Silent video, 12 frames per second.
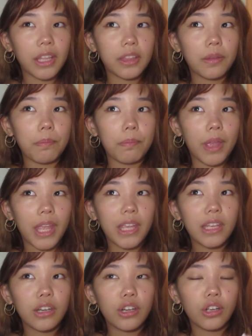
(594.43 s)
like, the
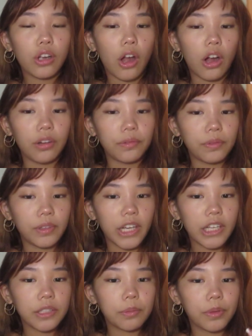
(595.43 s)
main
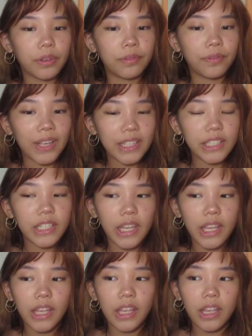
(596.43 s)
conflict
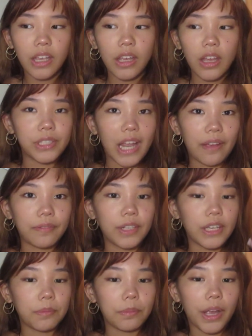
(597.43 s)
preventing
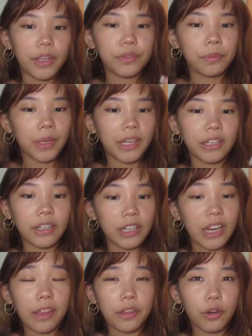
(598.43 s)
Daphne and Miles from getting
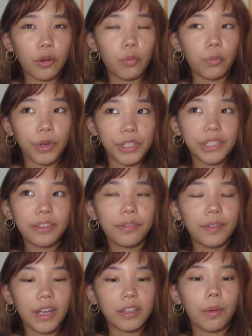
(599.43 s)
together wasn't the
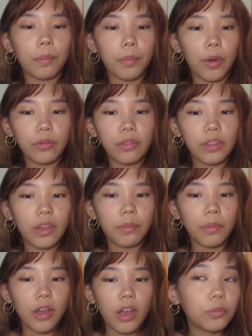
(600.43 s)
fact that both of
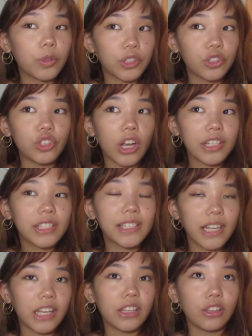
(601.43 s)
them were
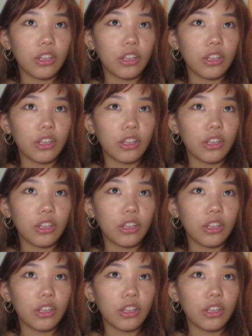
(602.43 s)
just in